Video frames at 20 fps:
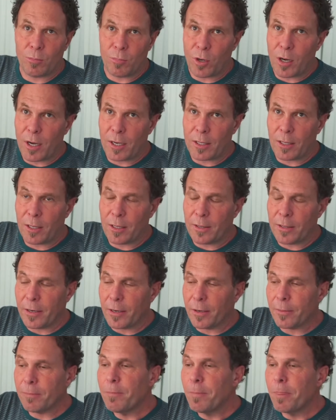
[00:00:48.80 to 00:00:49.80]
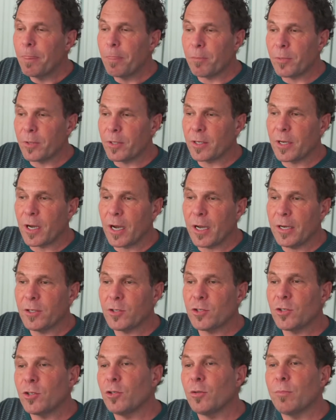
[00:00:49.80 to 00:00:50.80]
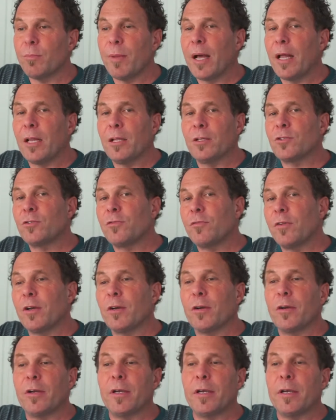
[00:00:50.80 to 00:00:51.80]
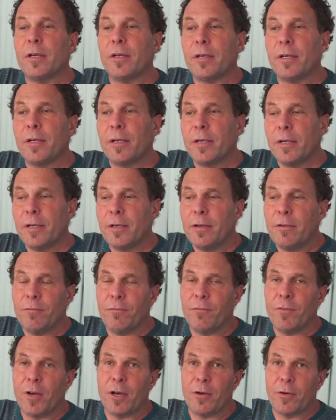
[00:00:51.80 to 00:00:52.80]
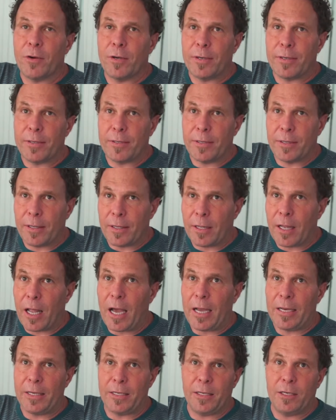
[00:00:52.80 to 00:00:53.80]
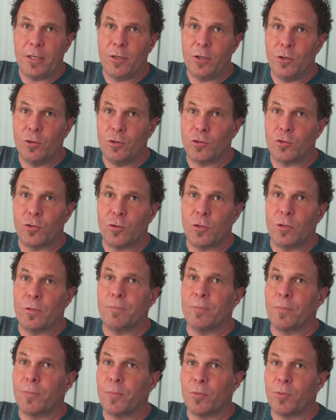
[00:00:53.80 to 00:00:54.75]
bridle on there, but the kite is still balanced very, very light and neutral.